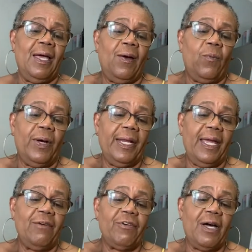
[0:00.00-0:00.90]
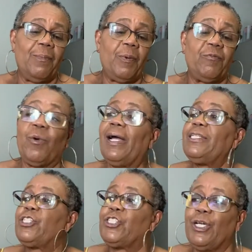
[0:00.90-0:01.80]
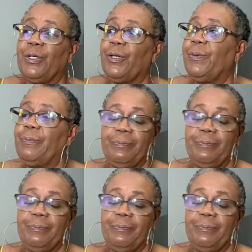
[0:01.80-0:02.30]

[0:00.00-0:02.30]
one half cup of white sugar.